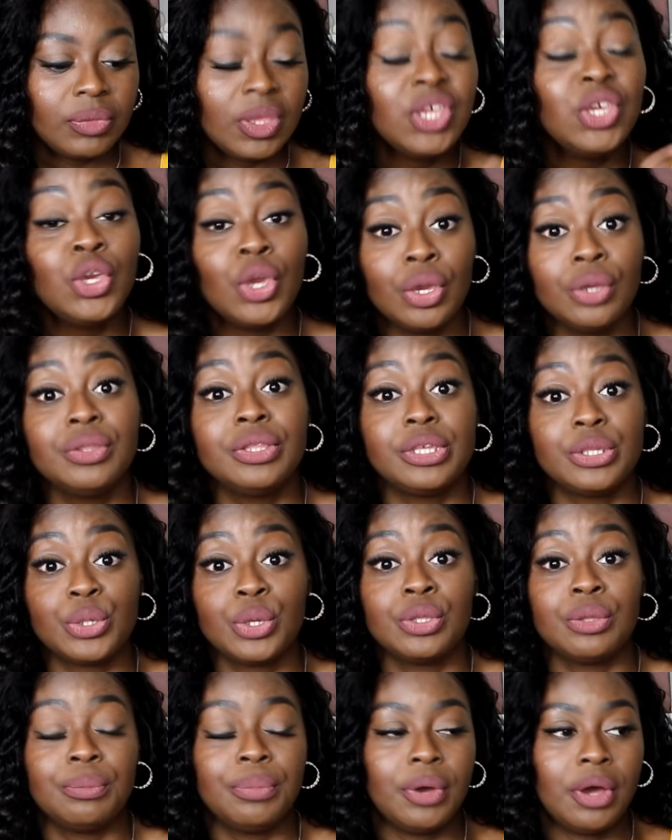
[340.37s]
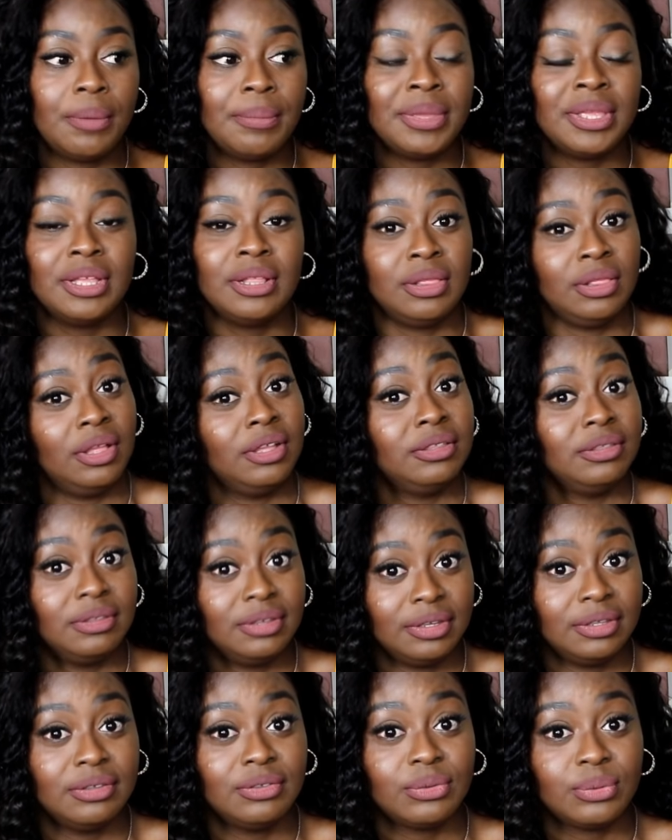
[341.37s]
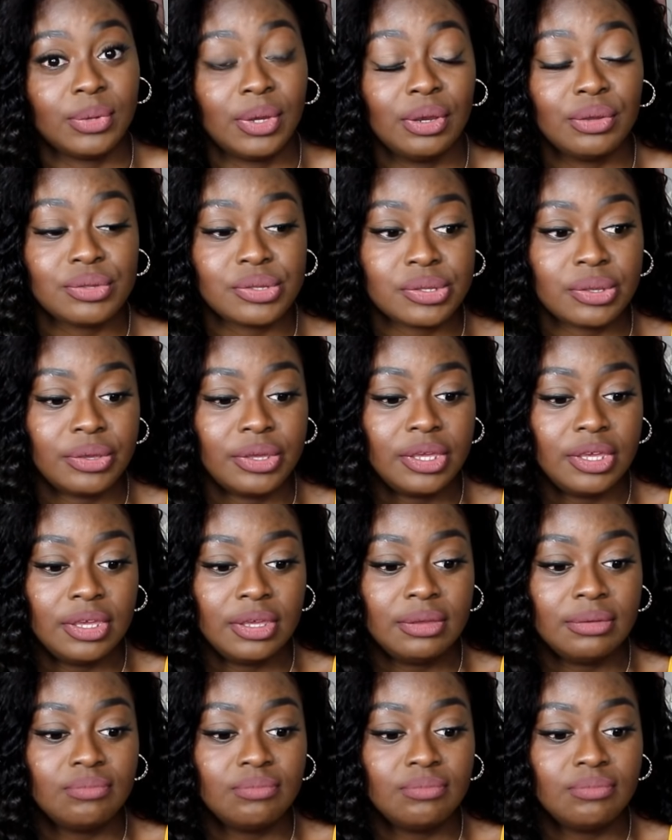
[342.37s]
He owned his own apartment in London as well, so he